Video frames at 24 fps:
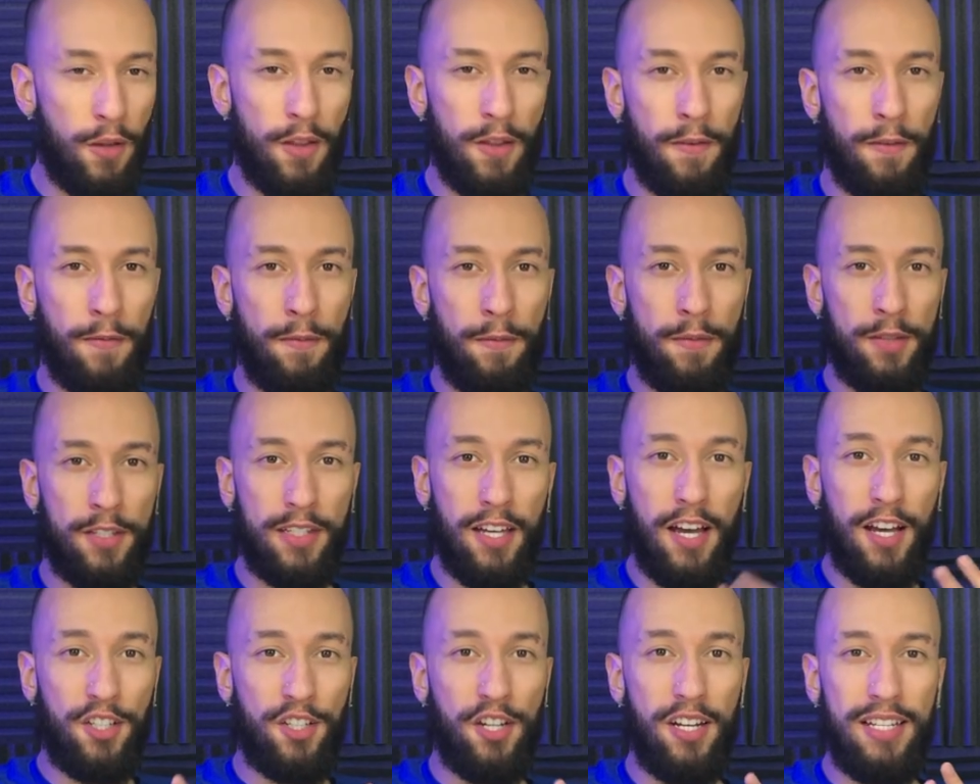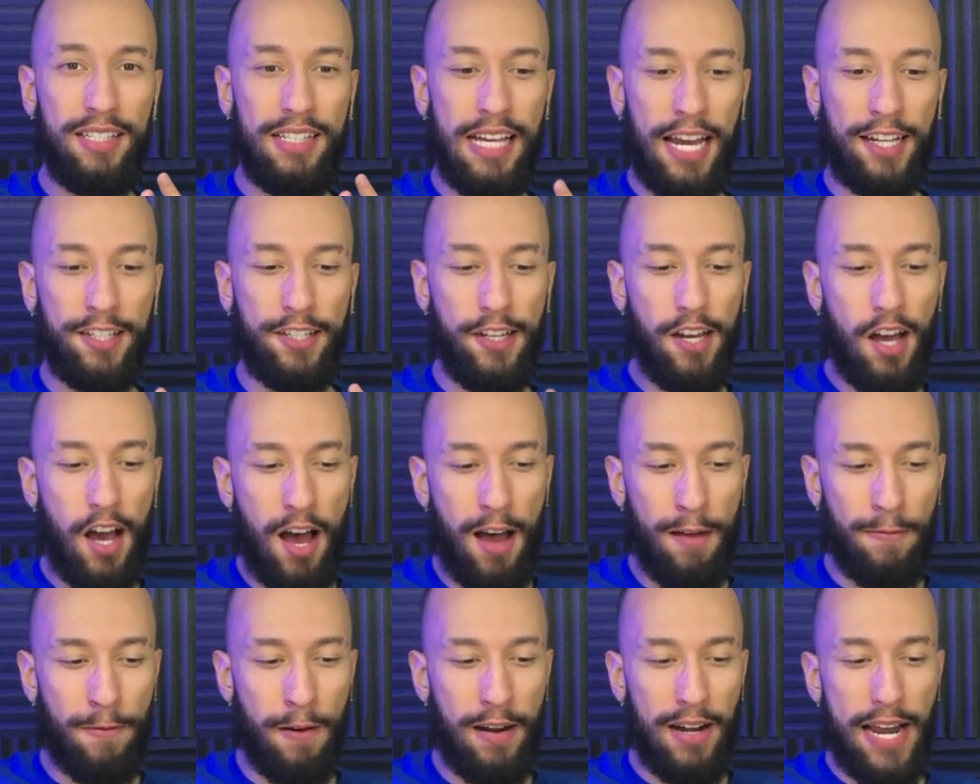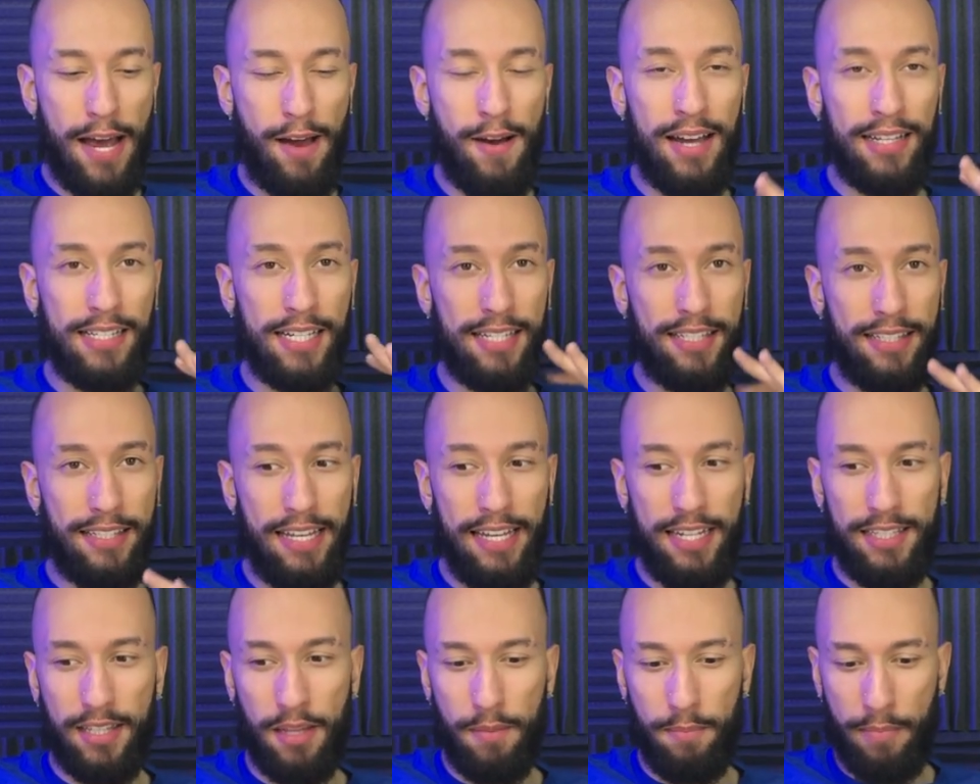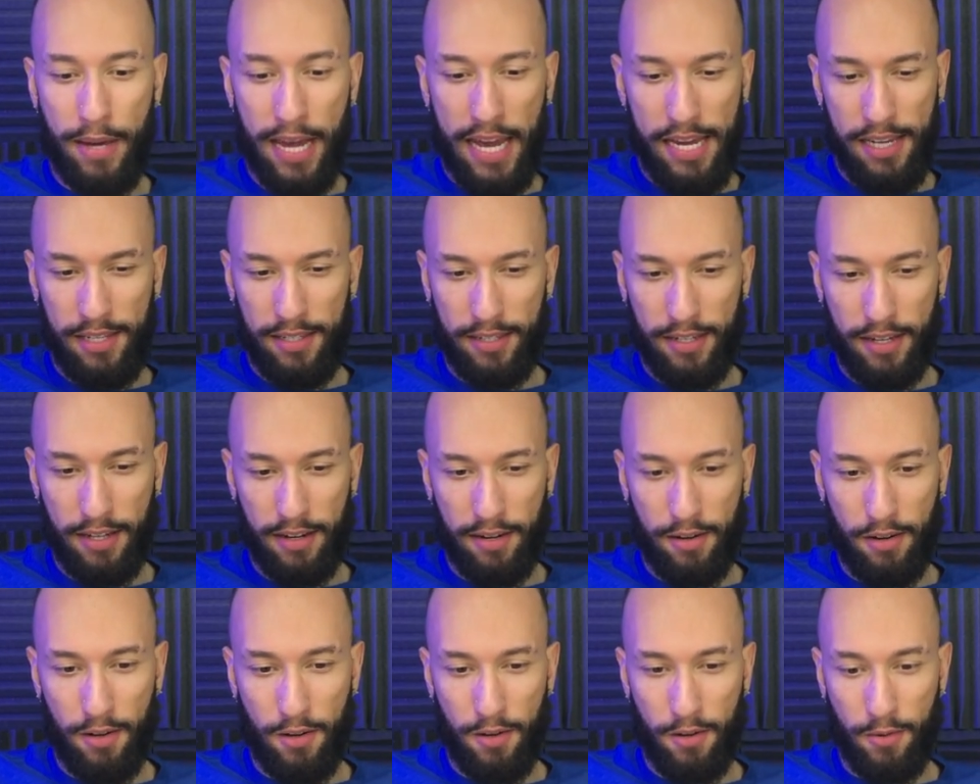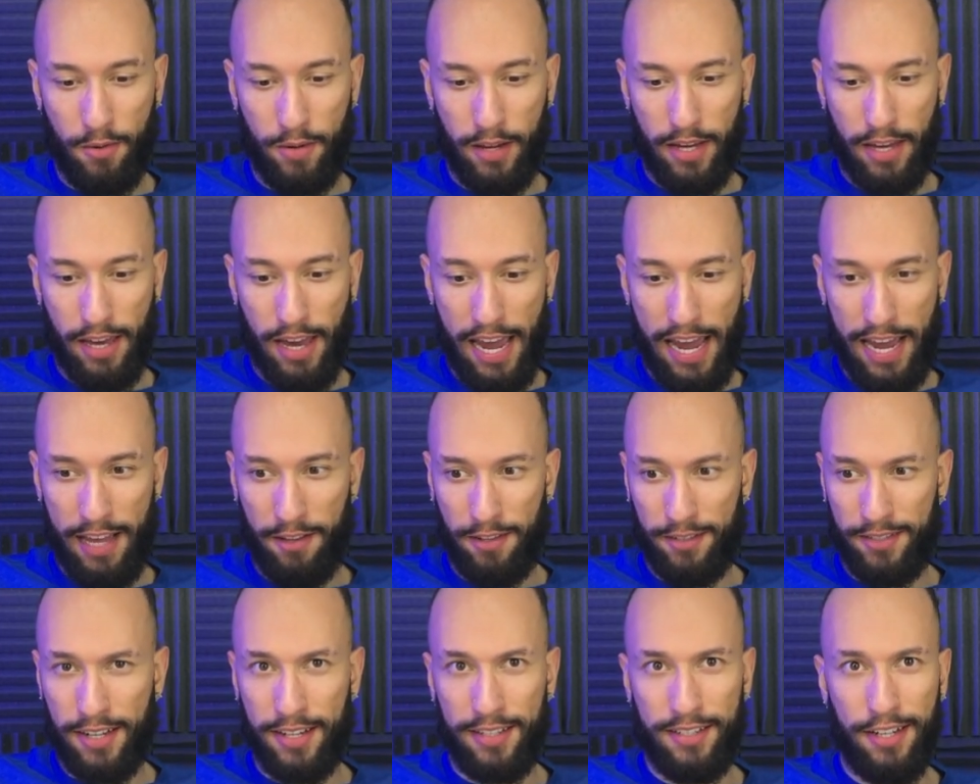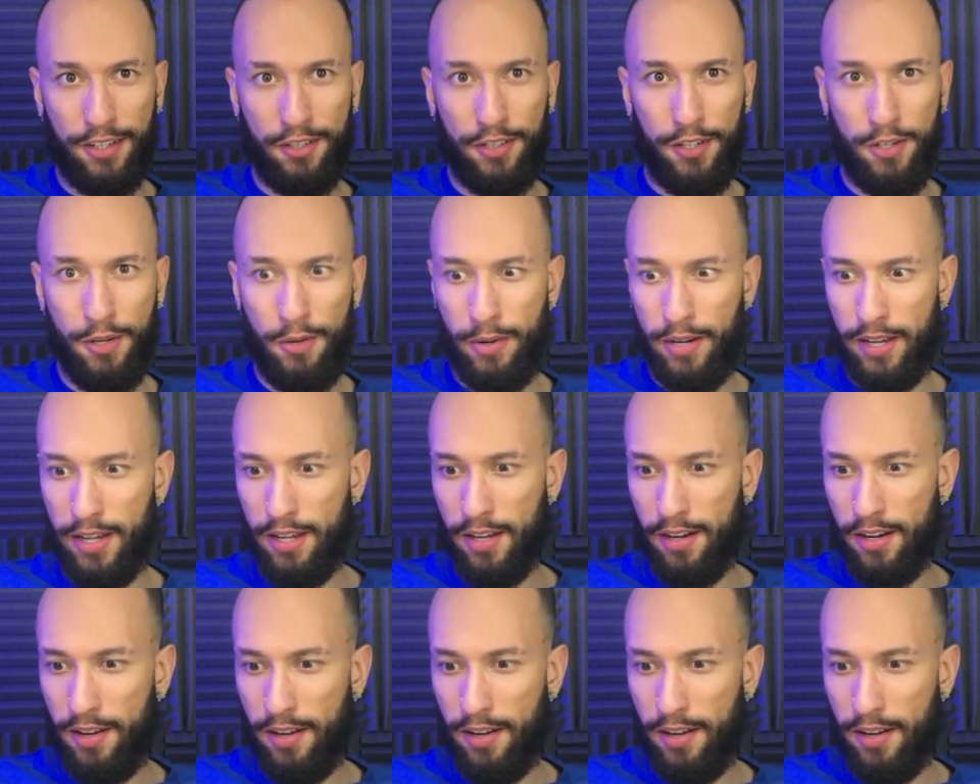the suction is actually off right now as it seeks the base, and okay, it looks like it's actually doing it.